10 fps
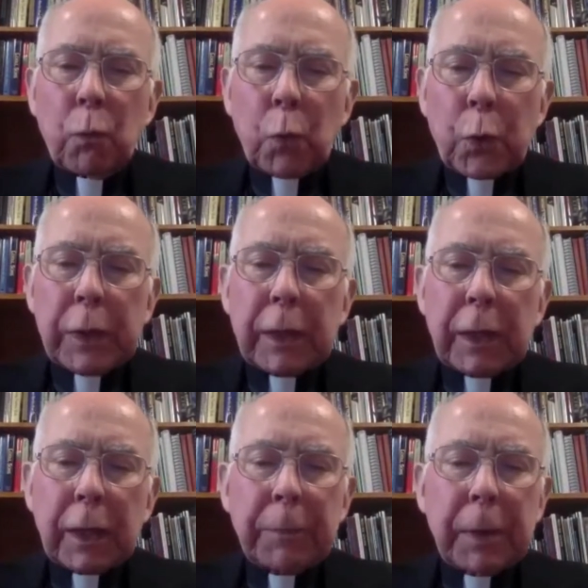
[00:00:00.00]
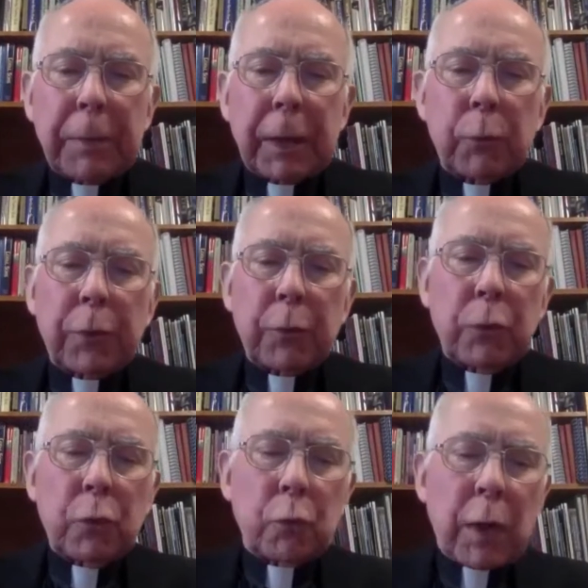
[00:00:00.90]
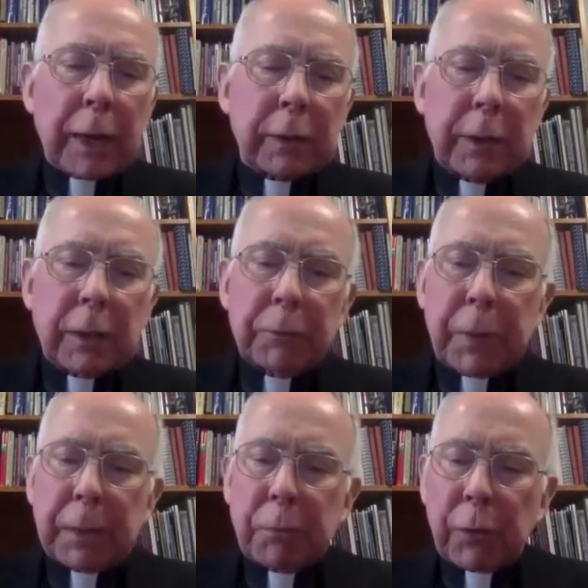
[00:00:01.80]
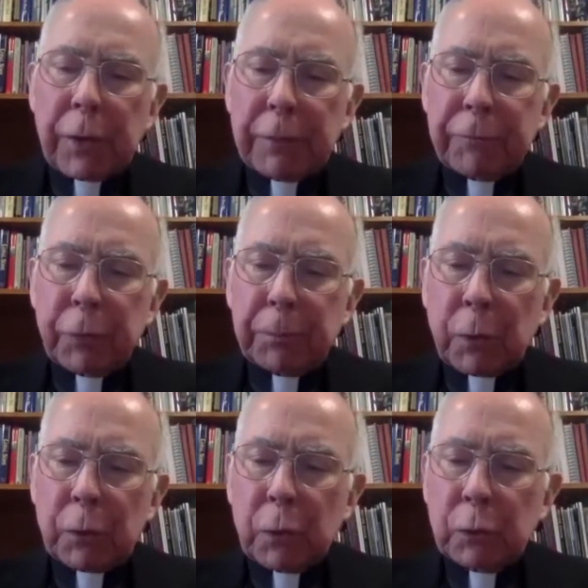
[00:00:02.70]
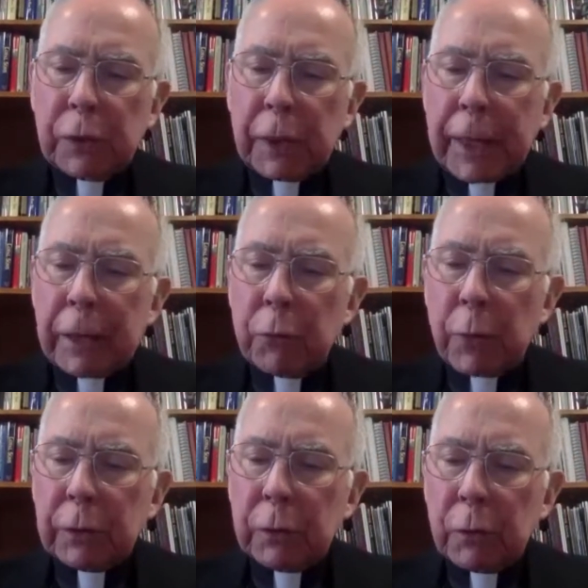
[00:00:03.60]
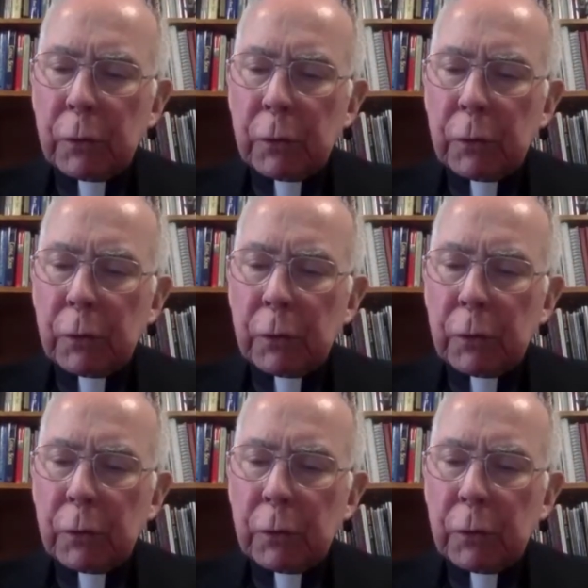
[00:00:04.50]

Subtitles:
worried a little bit about whether Newt Rockne, as being both head football coach and director of